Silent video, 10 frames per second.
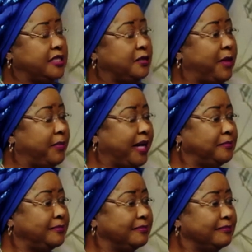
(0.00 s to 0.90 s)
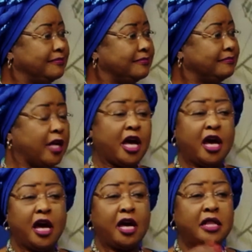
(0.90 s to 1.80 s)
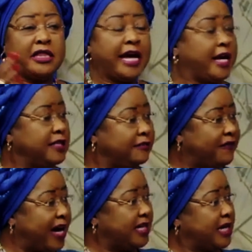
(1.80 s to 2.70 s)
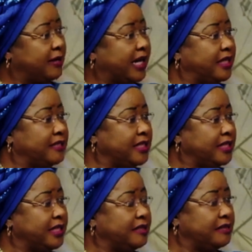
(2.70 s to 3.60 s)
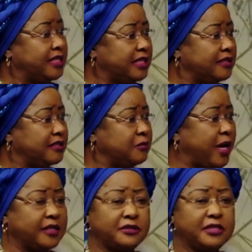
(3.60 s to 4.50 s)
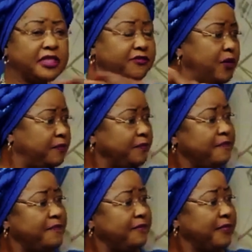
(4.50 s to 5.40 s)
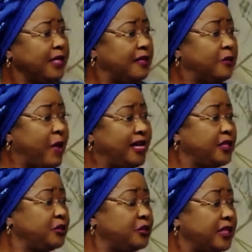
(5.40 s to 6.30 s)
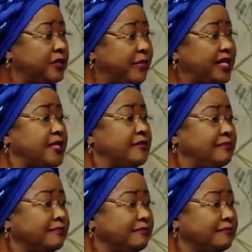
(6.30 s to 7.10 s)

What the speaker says: in Zimbabwe. They had divided our country into regions, 1, 2, 3, 4. 1 and 2 were the best